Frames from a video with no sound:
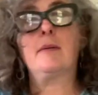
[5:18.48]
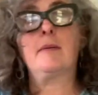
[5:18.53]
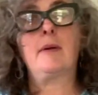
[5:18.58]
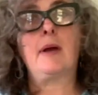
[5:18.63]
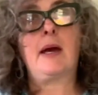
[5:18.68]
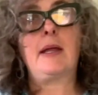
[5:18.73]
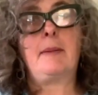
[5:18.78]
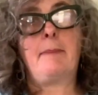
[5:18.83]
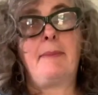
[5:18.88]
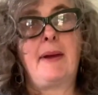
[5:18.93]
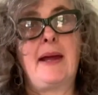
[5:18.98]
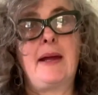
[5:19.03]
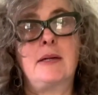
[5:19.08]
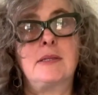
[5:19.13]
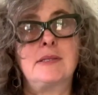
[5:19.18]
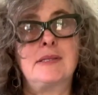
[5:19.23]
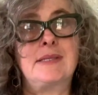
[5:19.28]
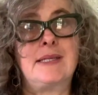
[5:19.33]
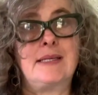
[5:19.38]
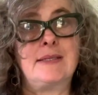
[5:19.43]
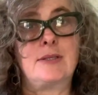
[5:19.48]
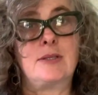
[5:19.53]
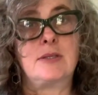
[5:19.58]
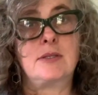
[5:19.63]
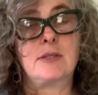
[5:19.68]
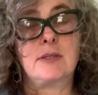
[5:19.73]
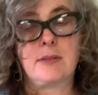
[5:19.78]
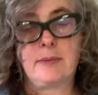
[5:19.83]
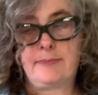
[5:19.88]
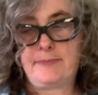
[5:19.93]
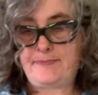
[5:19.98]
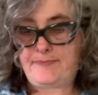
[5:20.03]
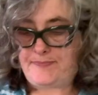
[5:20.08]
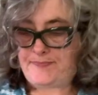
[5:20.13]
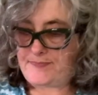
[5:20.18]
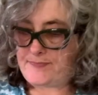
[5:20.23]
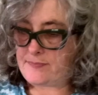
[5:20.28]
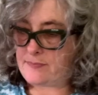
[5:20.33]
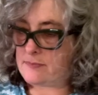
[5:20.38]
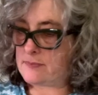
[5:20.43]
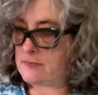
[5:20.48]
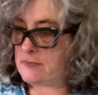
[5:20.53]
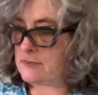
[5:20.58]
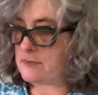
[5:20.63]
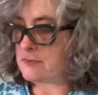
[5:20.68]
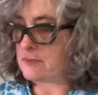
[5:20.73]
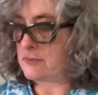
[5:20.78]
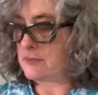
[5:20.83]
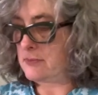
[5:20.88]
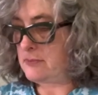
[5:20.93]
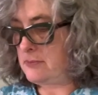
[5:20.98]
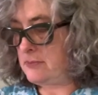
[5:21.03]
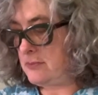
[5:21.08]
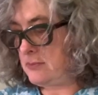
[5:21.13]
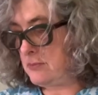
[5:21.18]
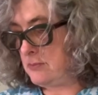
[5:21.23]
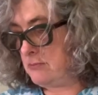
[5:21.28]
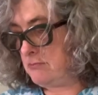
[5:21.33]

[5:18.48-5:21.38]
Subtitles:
And a pair of scissors. And